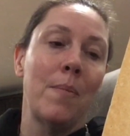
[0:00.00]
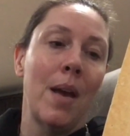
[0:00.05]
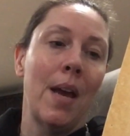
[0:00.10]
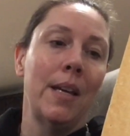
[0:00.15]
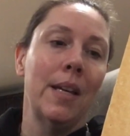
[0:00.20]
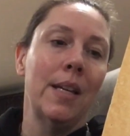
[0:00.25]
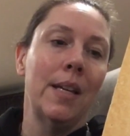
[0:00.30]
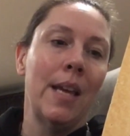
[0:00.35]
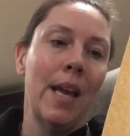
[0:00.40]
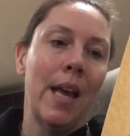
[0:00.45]

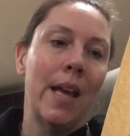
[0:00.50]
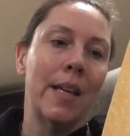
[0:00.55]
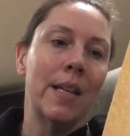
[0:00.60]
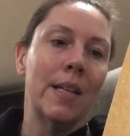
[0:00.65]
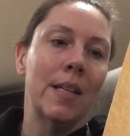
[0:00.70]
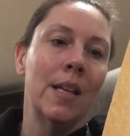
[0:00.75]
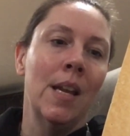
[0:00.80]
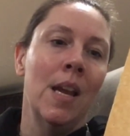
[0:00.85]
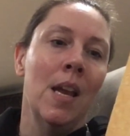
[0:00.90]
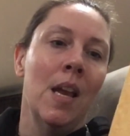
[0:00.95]

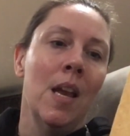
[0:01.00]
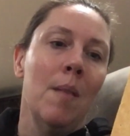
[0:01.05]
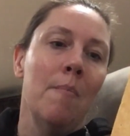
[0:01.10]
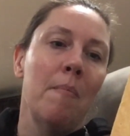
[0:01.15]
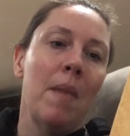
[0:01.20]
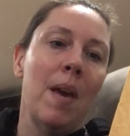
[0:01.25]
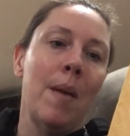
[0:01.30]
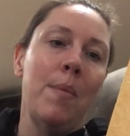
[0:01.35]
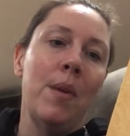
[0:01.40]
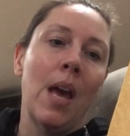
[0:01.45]
again.
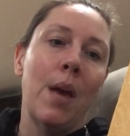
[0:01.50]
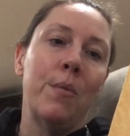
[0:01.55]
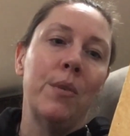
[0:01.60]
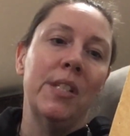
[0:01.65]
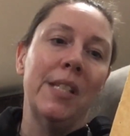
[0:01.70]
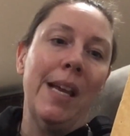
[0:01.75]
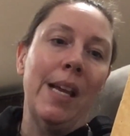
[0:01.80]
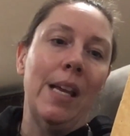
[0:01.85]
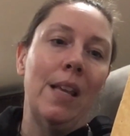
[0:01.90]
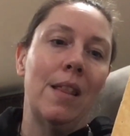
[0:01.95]
"Maybe I will
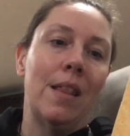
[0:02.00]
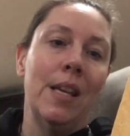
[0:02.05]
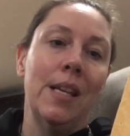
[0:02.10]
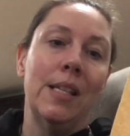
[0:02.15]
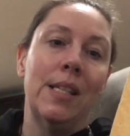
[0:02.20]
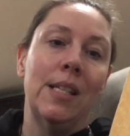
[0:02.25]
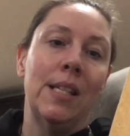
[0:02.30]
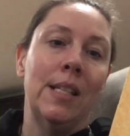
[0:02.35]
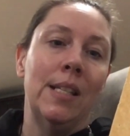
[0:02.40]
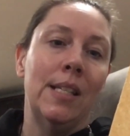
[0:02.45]
take
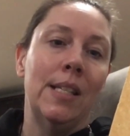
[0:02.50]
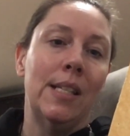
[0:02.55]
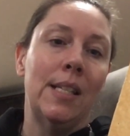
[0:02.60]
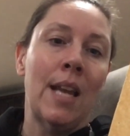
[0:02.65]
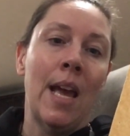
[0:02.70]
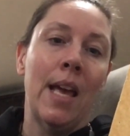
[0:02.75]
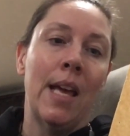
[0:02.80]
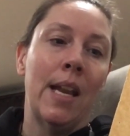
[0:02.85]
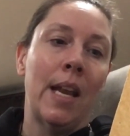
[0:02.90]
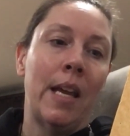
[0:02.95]
this
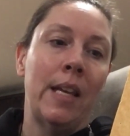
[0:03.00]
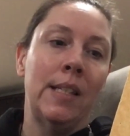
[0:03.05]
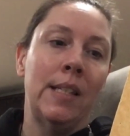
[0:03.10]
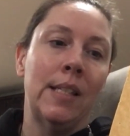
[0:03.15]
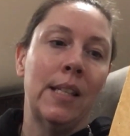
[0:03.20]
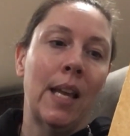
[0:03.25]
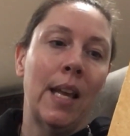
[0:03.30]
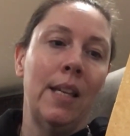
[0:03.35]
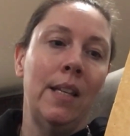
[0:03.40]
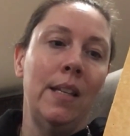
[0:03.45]
instead," I
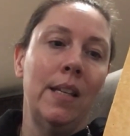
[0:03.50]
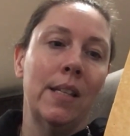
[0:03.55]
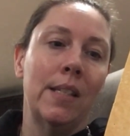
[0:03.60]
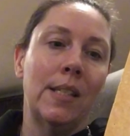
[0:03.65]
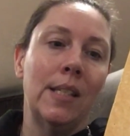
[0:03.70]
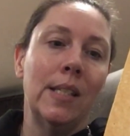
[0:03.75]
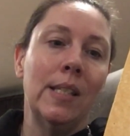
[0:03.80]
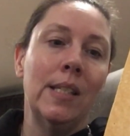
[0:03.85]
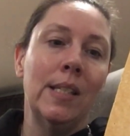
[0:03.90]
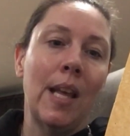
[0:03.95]
said,
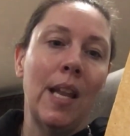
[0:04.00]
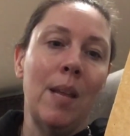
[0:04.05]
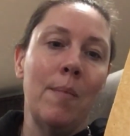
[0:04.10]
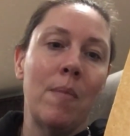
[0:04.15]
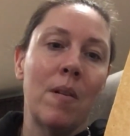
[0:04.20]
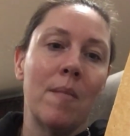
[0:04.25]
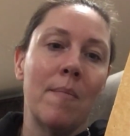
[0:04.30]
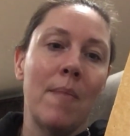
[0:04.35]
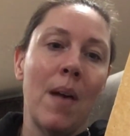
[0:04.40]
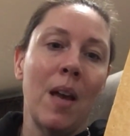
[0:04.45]
"because this teddy
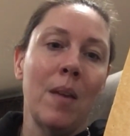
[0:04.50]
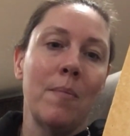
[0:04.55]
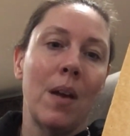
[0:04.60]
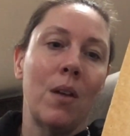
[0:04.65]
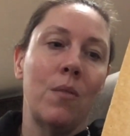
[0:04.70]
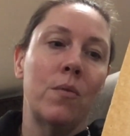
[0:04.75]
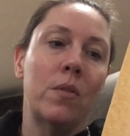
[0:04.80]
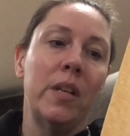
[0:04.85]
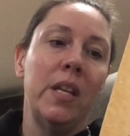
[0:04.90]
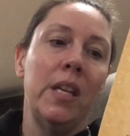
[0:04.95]
bear
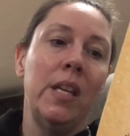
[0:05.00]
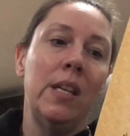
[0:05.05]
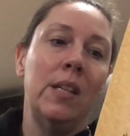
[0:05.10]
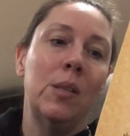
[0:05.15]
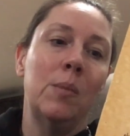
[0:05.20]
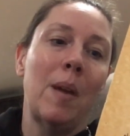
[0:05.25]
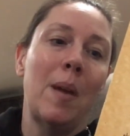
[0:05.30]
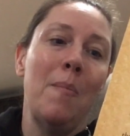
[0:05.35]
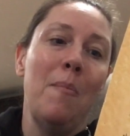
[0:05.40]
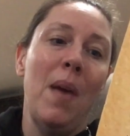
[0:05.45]
backpack will
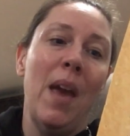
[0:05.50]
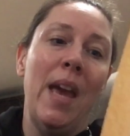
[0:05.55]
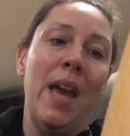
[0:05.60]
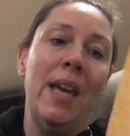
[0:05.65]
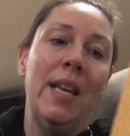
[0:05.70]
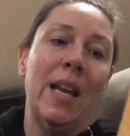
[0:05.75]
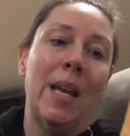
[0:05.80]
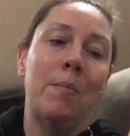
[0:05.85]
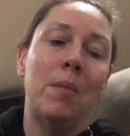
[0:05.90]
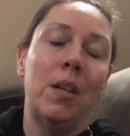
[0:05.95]
ease my
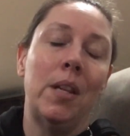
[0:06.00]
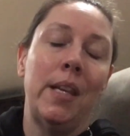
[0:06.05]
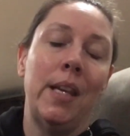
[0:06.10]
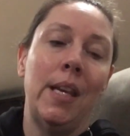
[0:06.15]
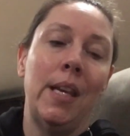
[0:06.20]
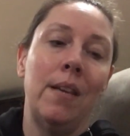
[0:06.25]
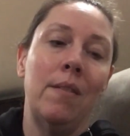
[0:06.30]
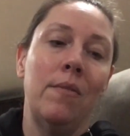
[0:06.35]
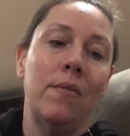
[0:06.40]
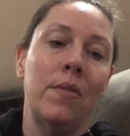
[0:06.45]
pain, I
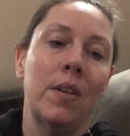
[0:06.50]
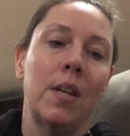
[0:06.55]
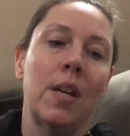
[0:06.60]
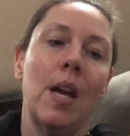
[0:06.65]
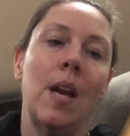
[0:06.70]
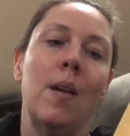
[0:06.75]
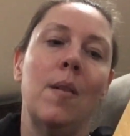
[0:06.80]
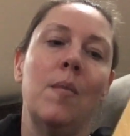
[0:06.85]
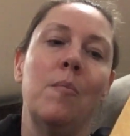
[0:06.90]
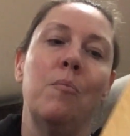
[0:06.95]
believe."
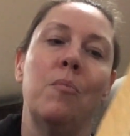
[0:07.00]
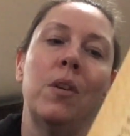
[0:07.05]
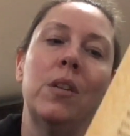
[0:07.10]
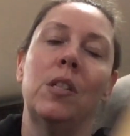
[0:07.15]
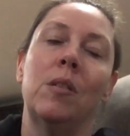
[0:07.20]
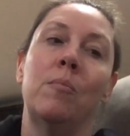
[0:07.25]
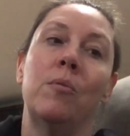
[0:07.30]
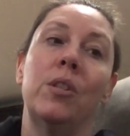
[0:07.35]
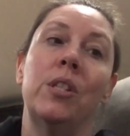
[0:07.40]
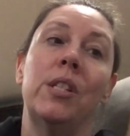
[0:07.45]

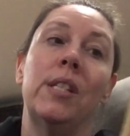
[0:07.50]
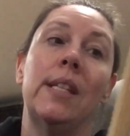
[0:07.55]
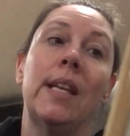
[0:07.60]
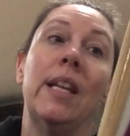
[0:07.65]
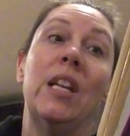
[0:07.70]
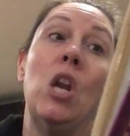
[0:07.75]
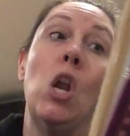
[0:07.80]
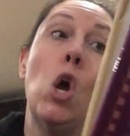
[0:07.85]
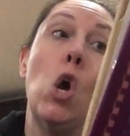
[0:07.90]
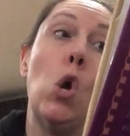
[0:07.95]
Principal
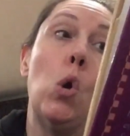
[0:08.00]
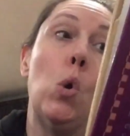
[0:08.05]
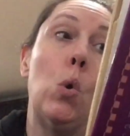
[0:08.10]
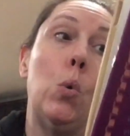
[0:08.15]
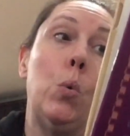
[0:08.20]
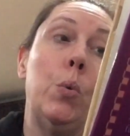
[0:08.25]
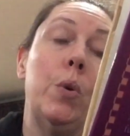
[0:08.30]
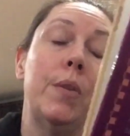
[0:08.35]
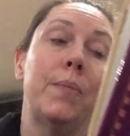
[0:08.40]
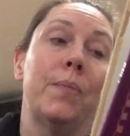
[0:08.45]
said no.